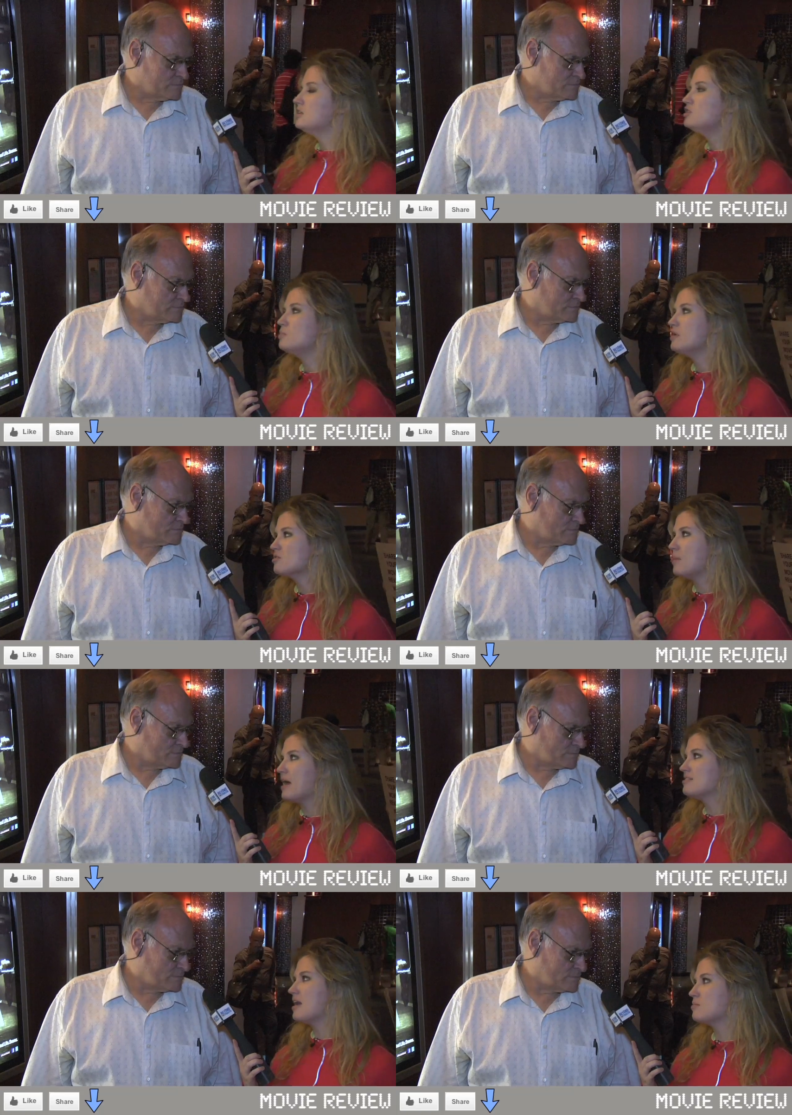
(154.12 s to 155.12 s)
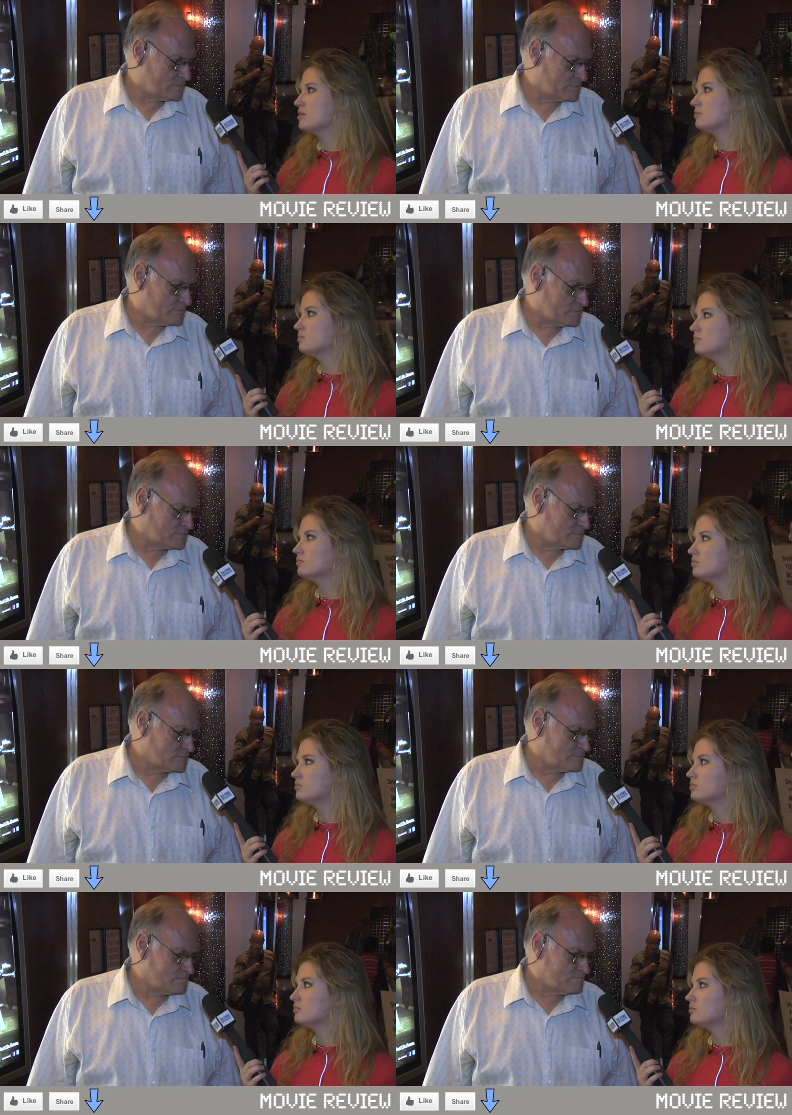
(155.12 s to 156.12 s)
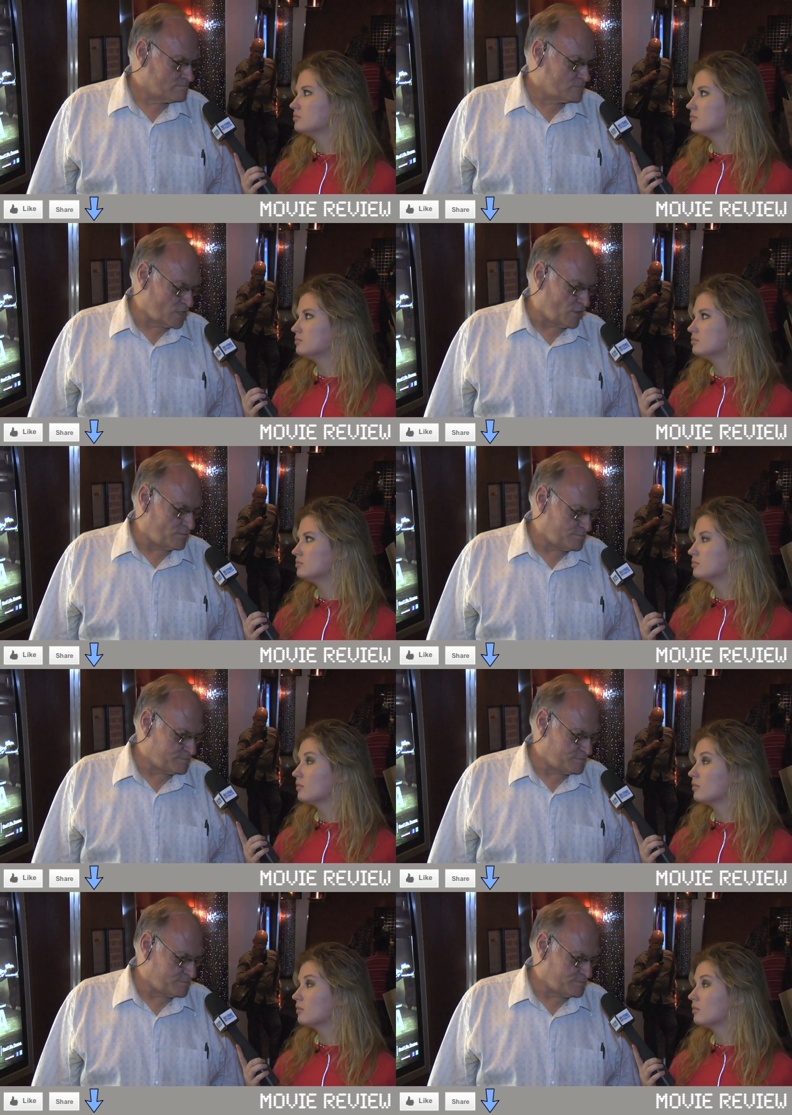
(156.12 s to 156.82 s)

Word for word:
Speaker 1: Did you miss Matt Damon? No.